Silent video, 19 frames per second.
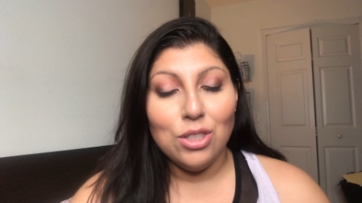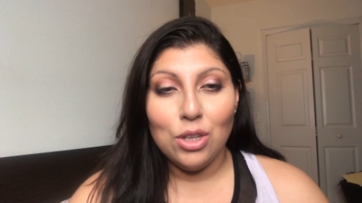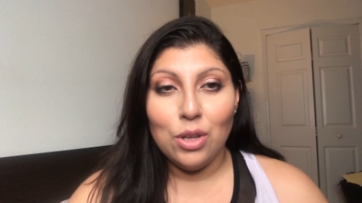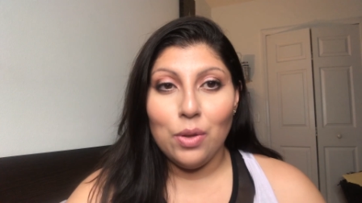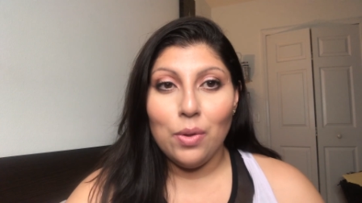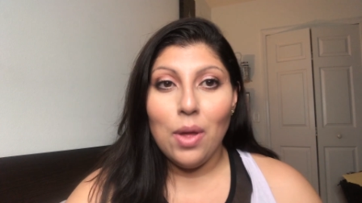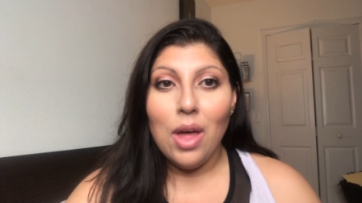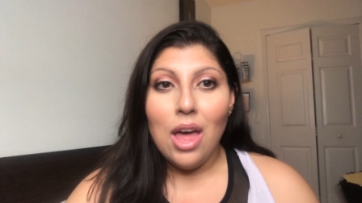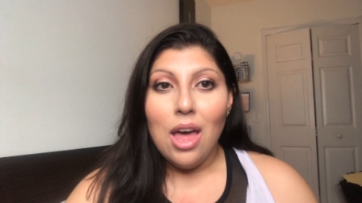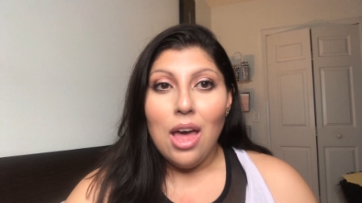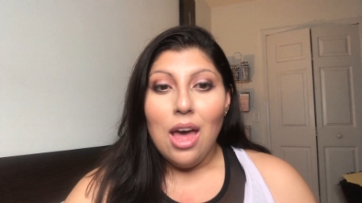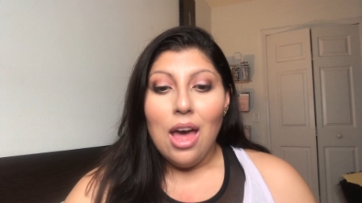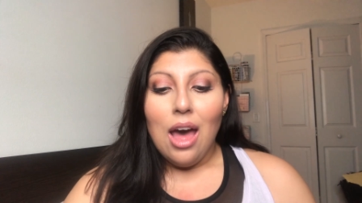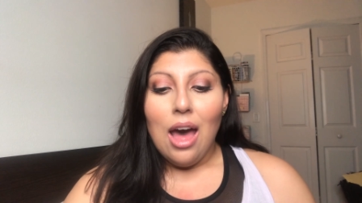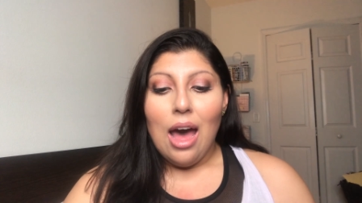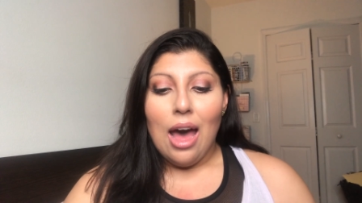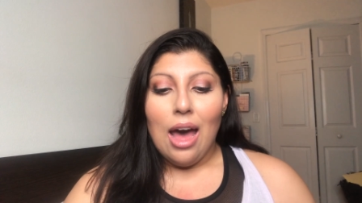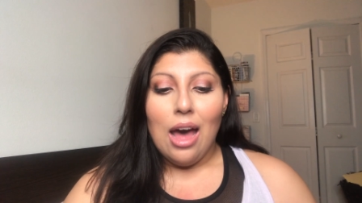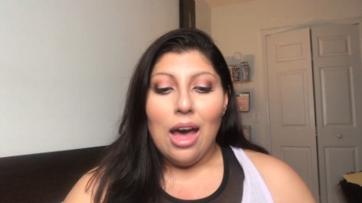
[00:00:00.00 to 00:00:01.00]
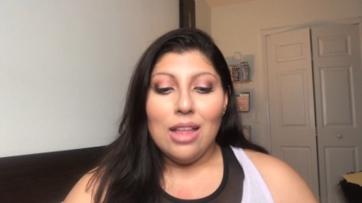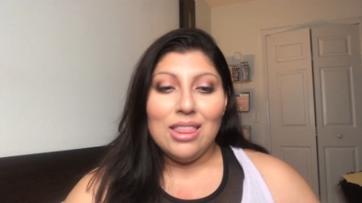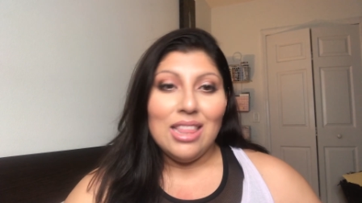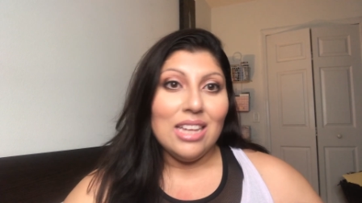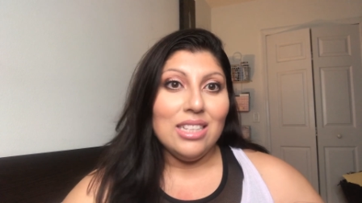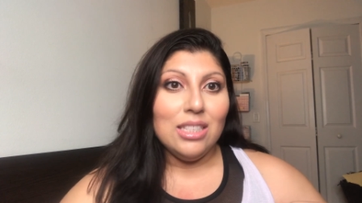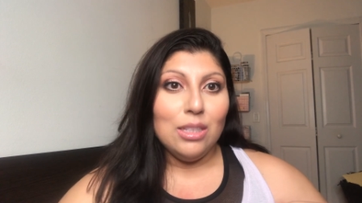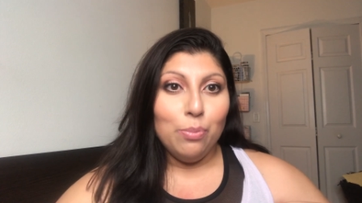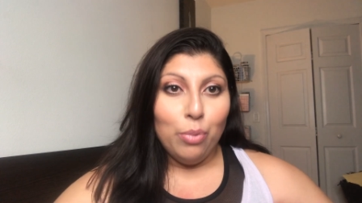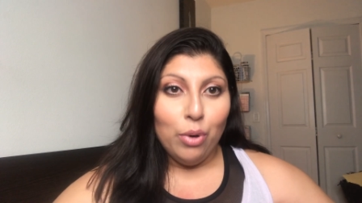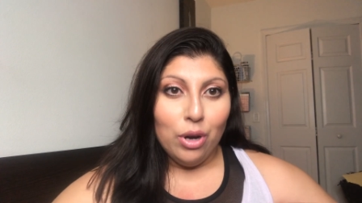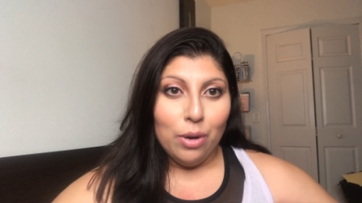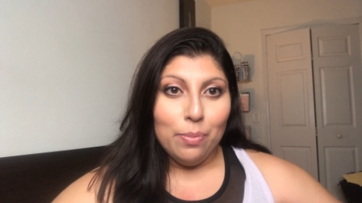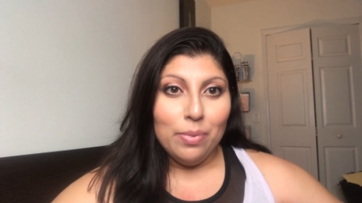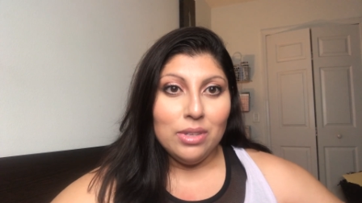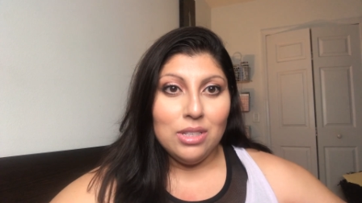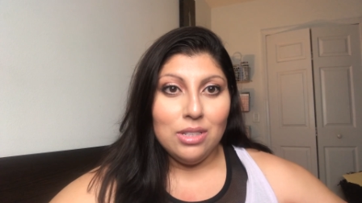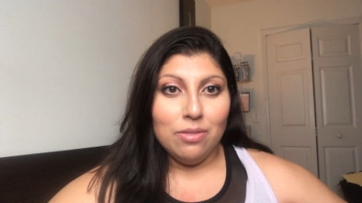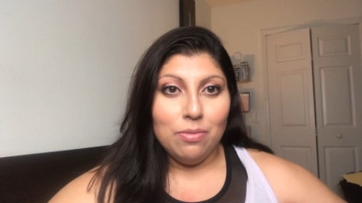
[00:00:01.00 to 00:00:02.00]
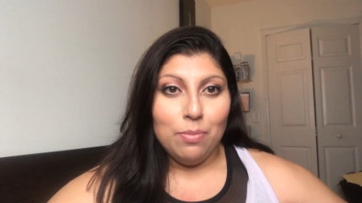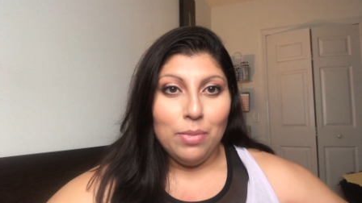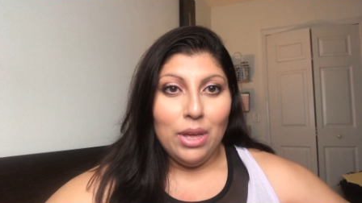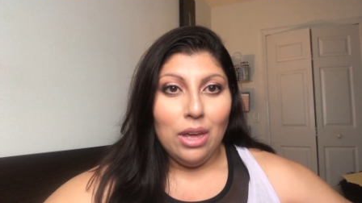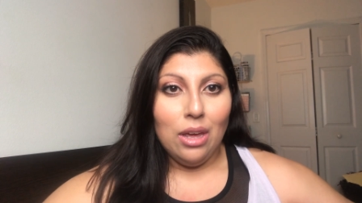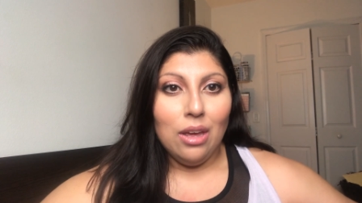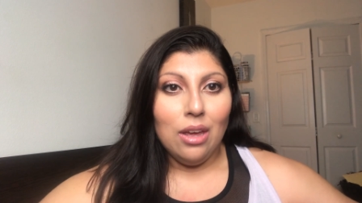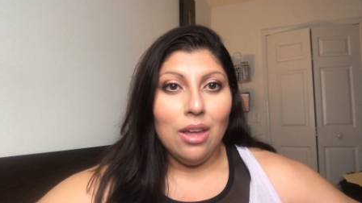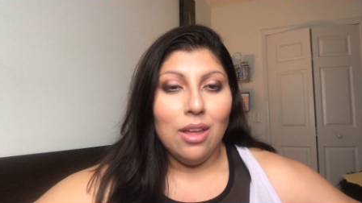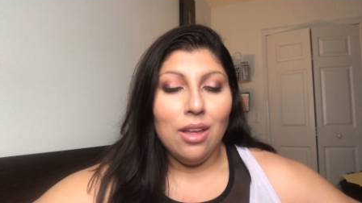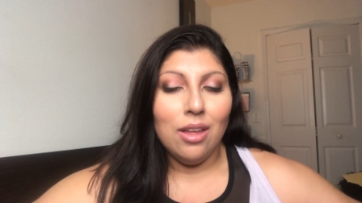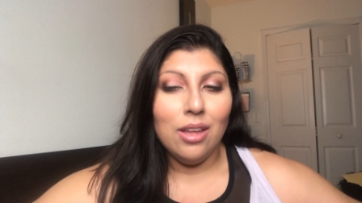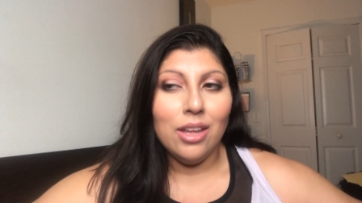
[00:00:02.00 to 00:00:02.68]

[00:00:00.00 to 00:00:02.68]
So that's the purpose of me,